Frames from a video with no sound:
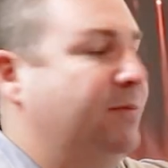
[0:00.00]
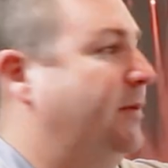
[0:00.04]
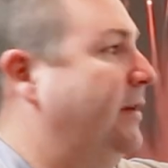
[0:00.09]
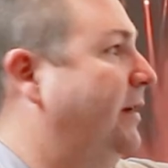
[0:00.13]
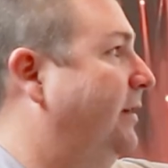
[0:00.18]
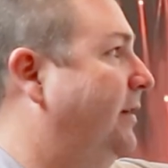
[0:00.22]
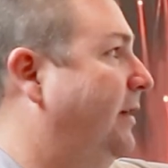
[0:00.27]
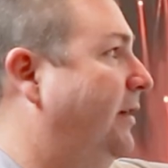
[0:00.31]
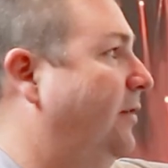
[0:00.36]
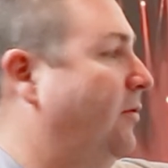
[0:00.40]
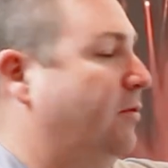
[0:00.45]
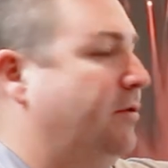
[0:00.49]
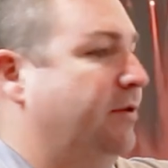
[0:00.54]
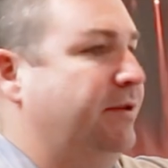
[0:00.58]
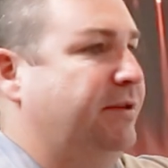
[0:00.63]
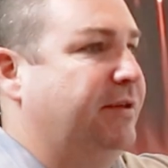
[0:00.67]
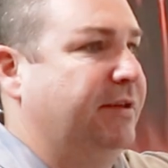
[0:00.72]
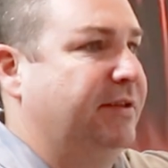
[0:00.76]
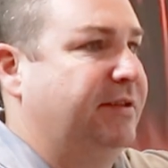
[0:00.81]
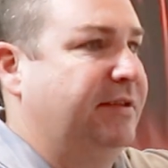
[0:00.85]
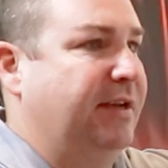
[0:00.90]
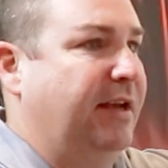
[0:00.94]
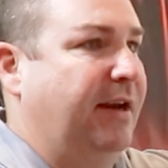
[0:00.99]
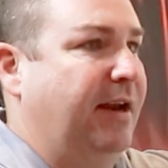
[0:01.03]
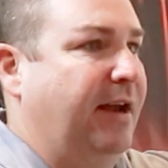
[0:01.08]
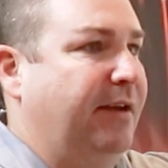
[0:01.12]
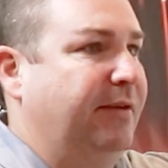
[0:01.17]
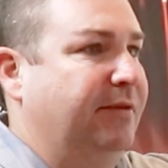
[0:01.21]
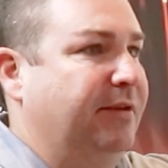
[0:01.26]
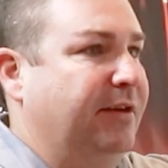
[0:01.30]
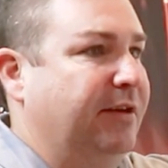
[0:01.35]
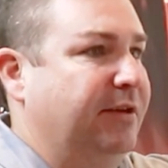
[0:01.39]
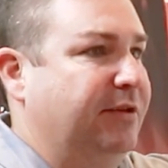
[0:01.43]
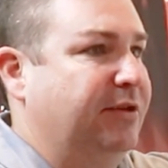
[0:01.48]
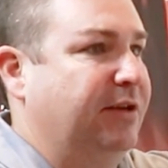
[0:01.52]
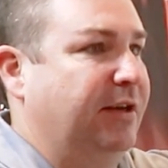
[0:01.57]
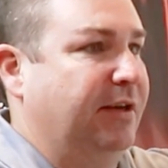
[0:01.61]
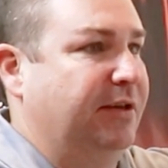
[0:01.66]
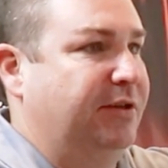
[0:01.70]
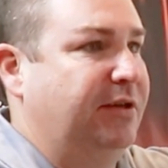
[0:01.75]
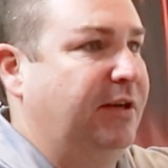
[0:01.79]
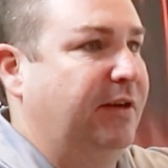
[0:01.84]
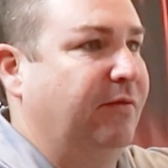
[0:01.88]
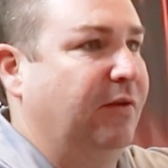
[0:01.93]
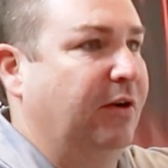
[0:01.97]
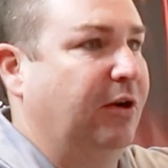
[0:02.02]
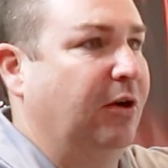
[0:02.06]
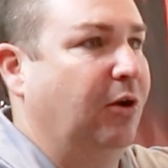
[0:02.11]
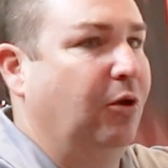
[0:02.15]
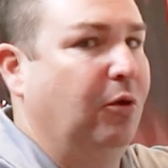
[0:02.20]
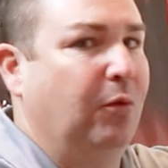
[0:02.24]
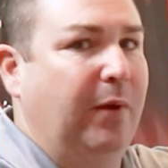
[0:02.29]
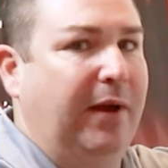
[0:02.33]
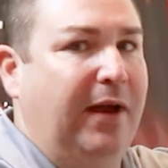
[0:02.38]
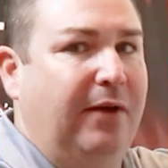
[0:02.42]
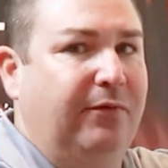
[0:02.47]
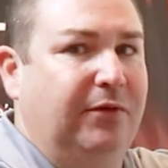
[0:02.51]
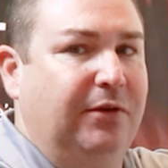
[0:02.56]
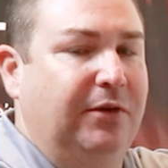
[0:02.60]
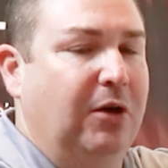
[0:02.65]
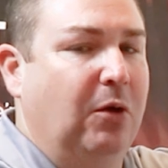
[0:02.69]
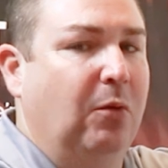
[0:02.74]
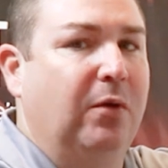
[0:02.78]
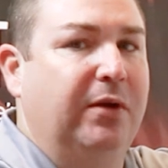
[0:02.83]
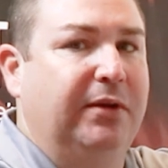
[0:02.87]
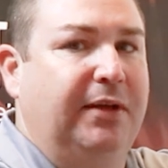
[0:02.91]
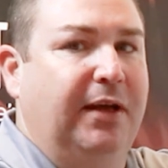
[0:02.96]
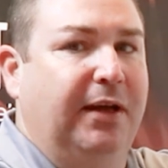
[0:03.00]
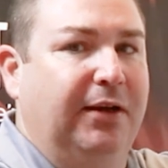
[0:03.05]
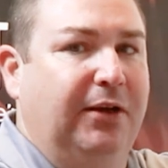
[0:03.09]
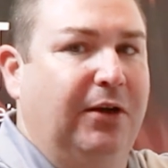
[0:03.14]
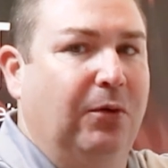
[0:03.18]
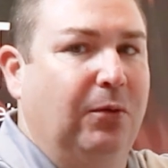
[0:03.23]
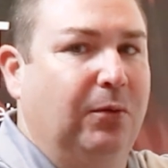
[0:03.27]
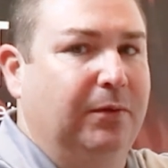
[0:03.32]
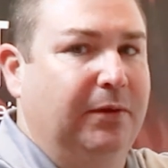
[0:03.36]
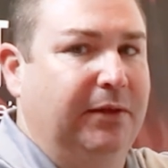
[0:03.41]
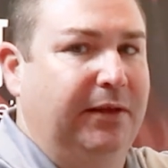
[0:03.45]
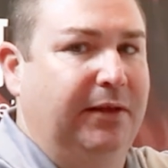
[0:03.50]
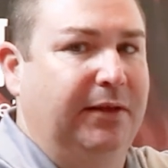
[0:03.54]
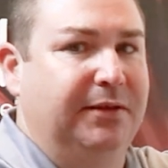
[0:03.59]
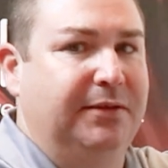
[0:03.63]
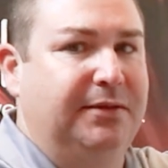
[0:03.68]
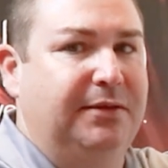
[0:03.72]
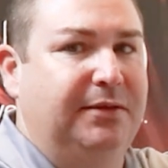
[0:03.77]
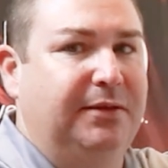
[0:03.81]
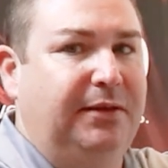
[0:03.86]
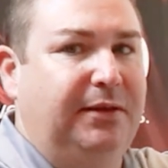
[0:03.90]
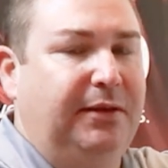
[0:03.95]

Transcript: in order to set out and achieve a goal, we have to know what that goal is.